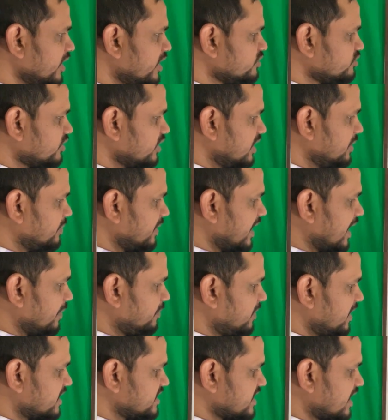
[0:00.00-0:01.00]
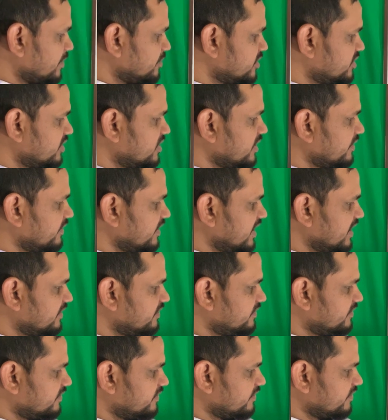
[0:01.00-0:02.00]
So if I apply summation of
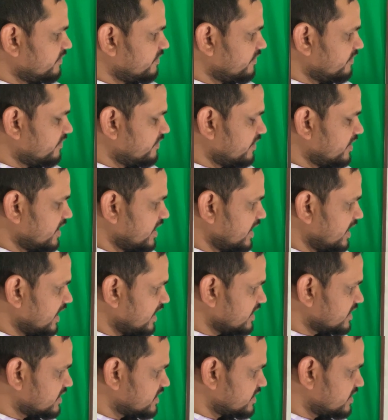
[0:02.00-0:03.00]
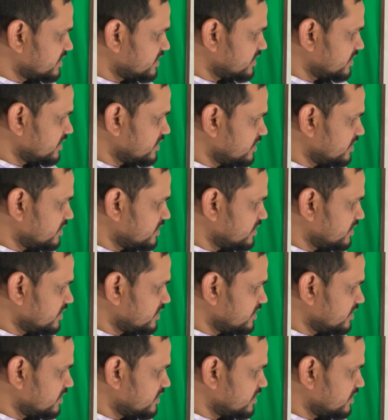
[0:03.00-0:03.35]
Fx,